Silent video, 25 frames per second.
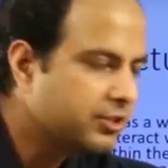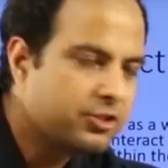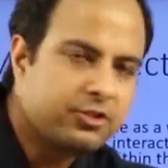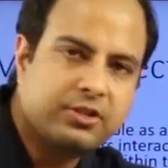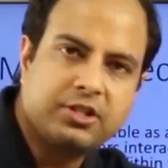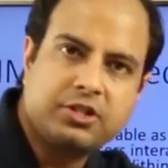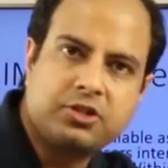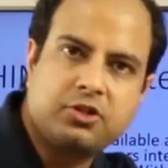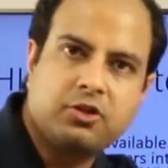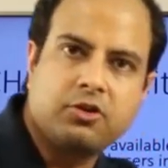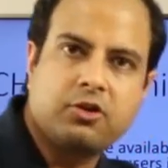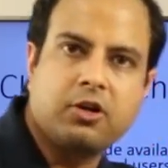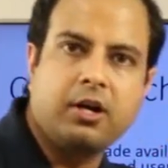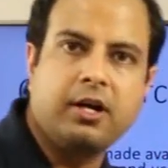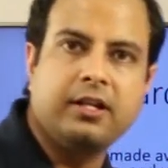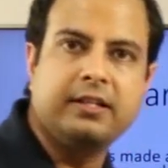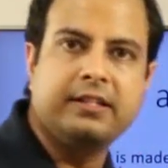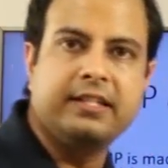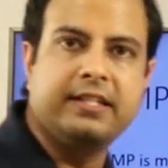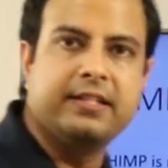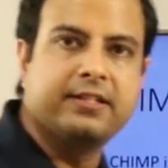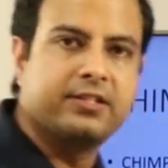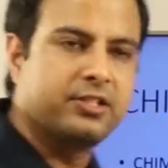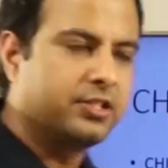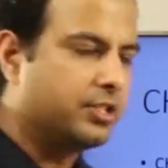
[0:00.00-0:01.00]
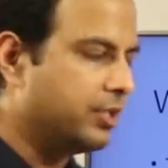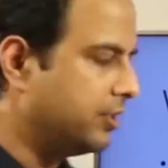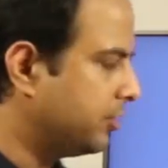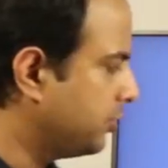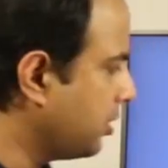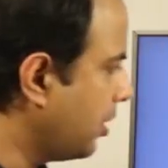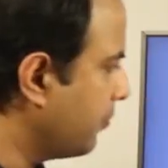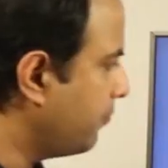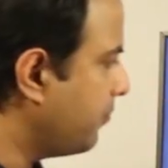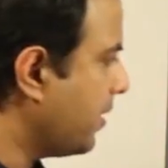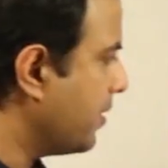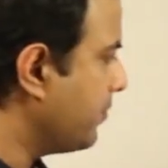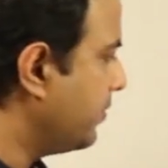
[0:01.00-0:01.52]
so as to crawl these
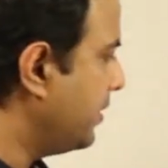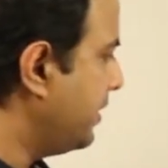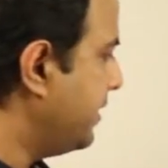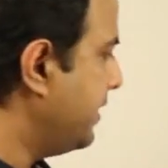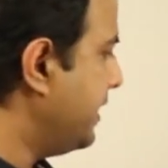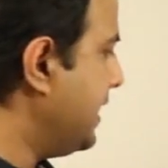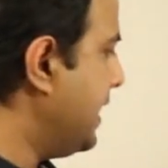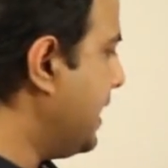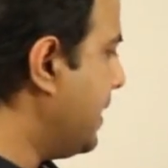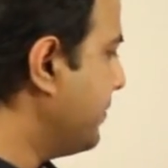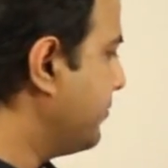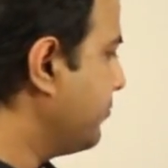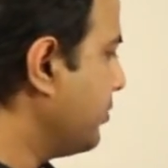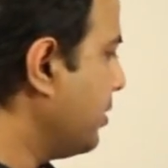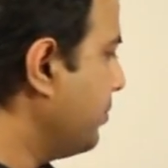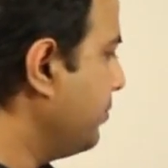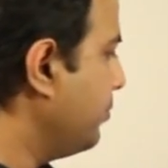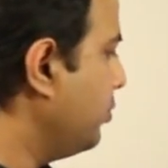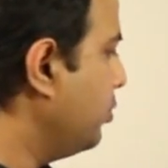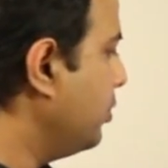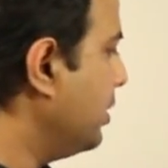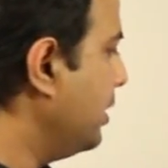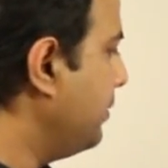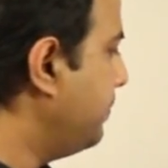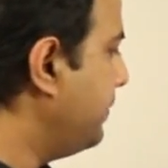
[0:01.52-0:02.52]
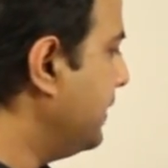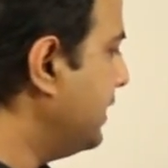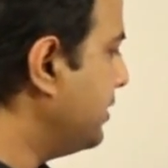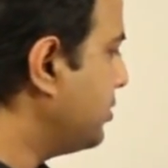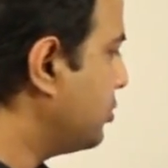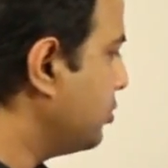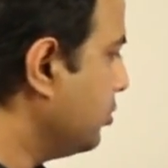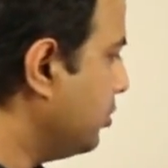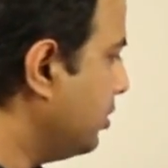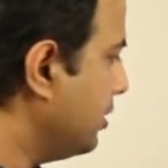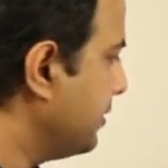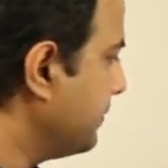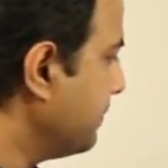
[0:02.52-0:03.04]
top 500 apps from Google Play
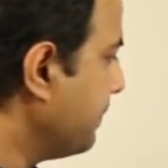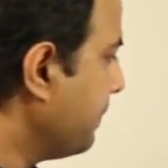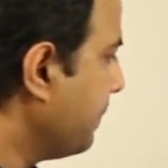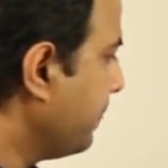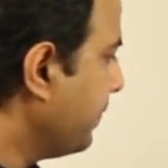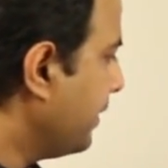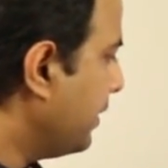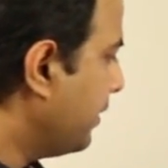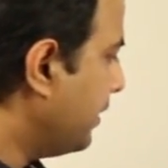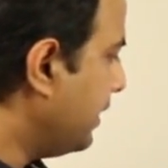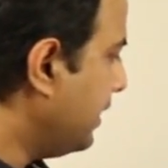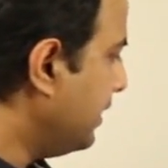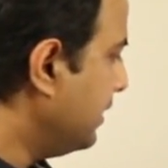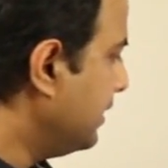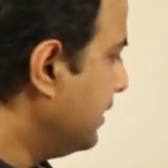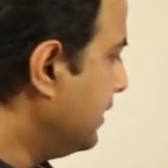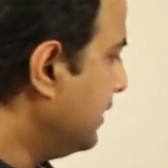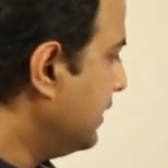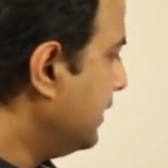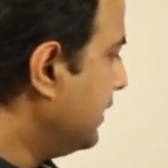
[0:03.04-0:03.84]
Store. Okay.